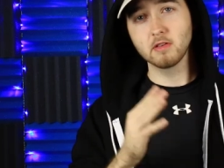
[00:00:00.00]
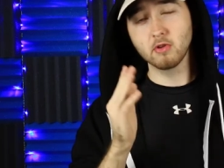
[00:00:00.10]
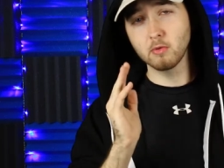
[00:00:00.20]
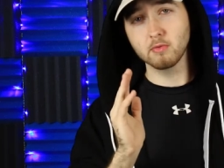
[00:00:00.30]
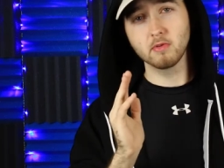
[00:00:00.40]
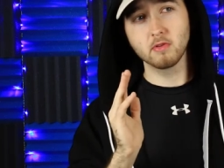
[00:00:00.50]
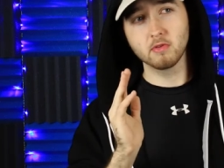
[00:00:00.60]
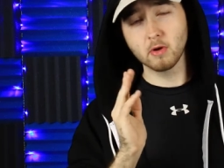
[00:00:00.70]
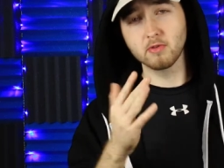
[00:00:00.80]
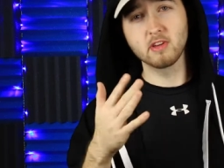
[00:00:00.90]
don't
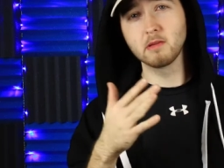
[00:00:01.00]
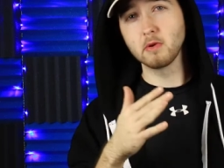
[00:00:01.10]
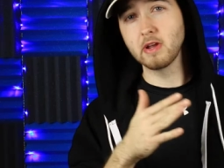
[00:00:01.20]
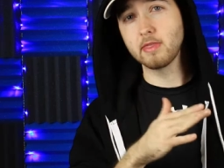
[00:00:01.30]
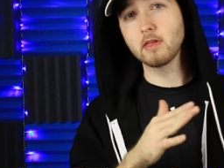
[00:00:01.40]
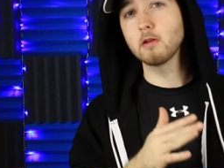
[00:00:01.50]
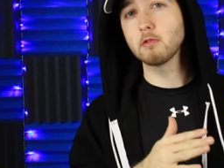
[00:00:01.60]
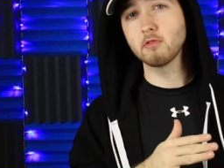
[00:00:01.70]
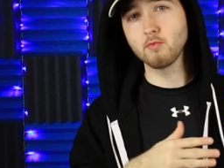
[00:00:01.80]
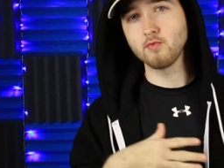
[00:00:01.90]
see the movie at
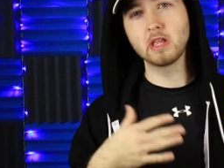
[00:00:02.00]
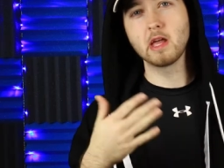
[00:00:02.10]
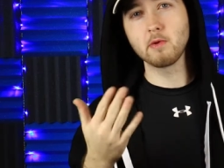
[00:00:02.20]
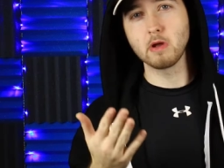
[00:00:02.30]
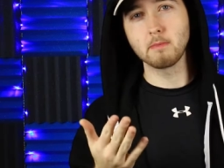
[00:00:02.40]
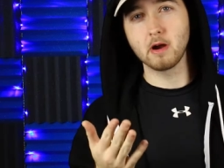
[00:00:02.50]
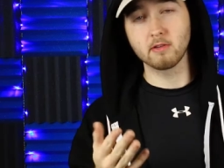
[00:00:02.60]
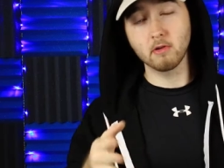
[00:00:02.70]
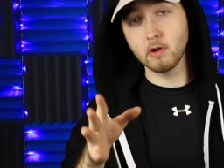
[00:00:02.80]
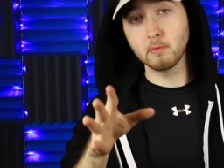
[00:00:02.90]
theaters. Rent it at
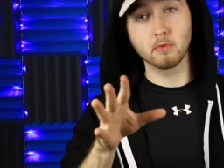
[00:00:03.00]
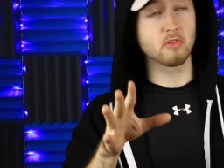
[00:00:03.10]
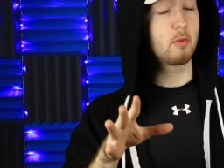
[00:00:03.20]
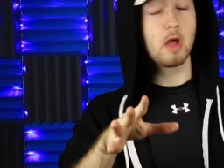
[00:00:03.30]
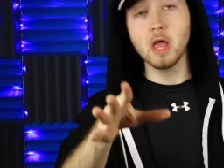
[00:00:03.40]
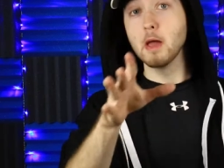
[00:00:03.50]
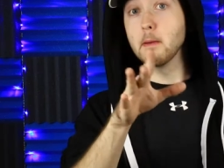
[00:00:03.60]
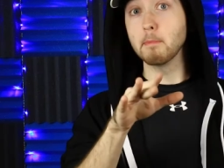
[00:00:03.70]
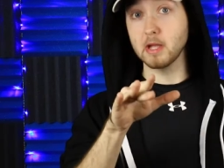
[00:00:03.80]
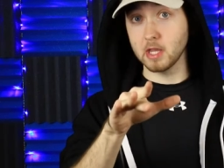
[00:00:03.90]
Redbox, alright? So...
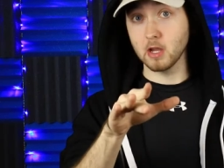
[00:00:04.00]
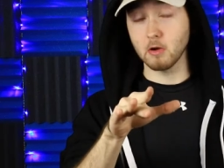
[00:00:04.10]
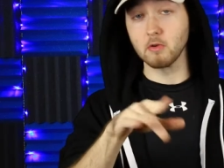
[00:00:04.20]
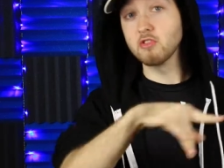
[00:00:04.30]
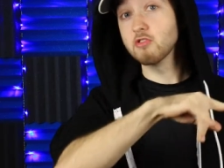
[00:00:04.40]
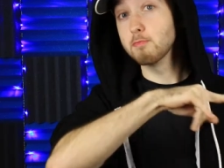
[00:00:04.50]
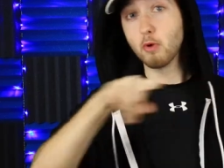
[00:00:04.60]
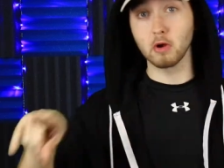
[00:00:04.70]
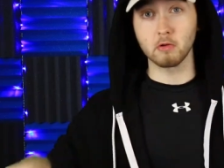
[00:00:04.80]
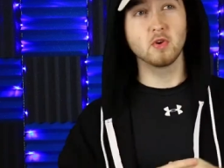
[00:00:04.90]
But here,
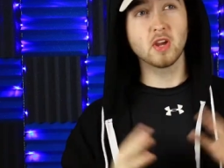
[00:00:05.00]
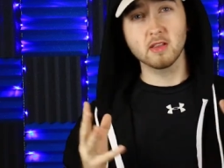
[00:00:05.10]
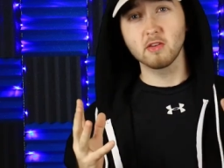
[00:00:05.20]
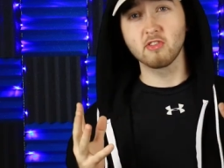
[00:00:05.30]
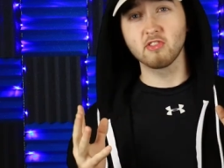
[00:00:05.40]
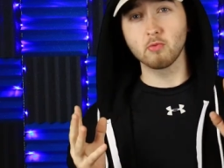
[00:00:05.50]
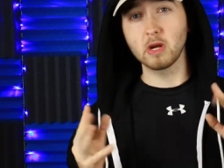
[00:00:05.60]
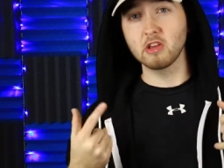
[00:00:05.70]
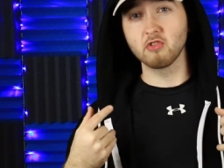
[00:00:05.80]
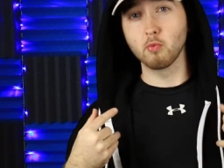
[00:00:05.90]
spoiler, you got this
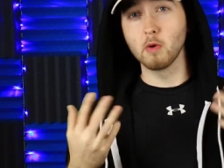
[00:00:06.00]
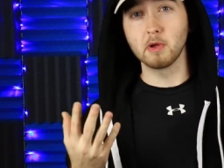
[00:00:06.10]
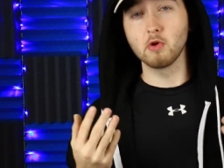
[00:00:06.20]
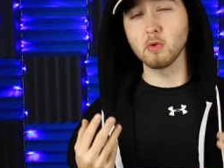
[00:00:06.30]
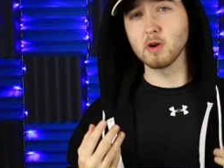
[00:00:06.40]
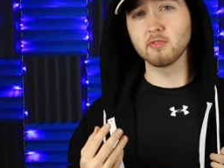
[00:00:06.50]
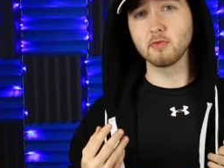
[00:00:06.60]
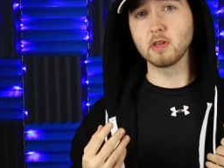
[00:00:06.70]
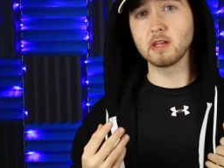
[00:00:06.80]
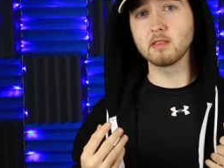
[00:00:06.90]
Swedish woman who works for,
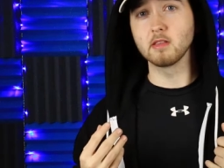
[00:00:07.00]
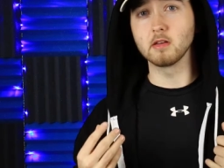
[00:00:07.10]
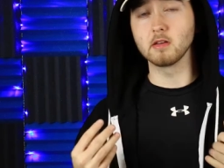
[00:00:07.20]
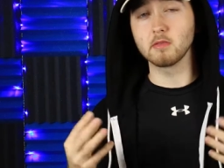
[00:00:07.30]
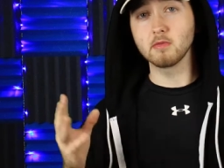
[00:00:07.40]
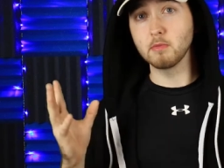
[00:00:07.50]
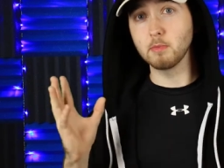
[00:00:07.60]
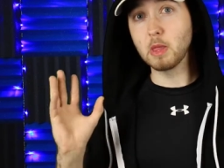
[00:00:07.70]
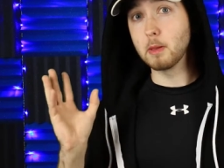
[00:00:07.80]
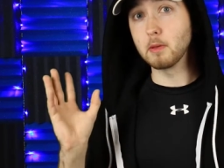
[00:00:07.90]
like,
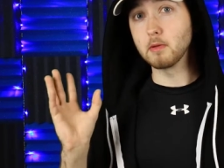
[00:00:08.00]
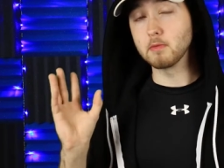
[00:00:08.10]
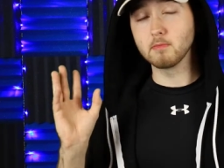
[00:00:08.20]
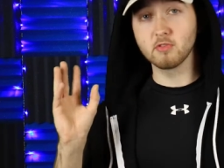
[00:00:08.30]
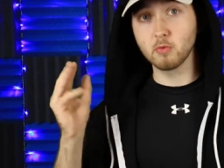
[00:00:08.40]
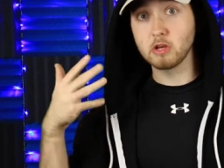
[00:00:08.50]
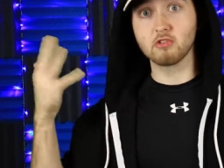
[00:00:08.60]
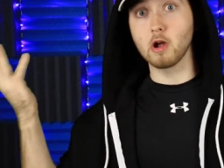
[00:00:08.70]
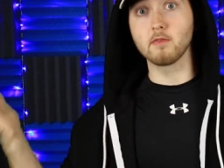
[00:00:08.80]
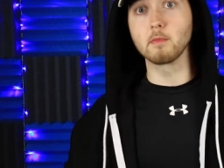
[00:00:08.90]
the Swedish
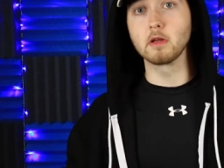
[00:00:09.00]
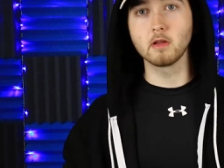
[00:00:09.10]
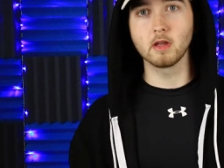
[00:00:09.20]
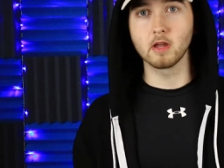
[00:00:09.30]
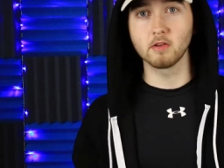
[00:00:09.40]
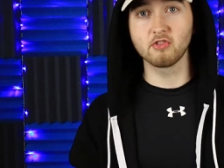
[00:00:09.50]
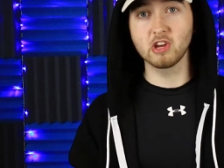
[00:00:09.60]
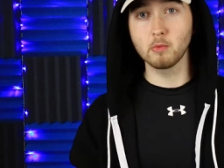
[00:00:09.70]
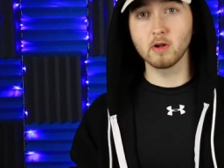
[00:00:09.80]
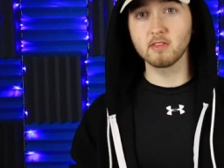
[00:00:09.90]
government, and
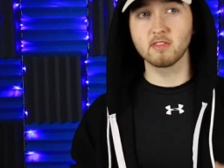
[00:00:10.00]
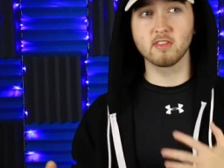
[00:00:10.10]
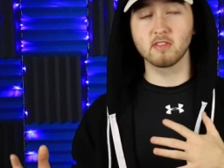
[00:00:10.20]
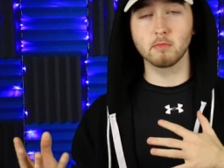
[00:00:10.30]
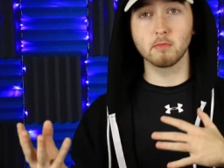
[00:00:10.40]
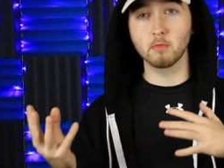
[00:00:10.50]
she wants this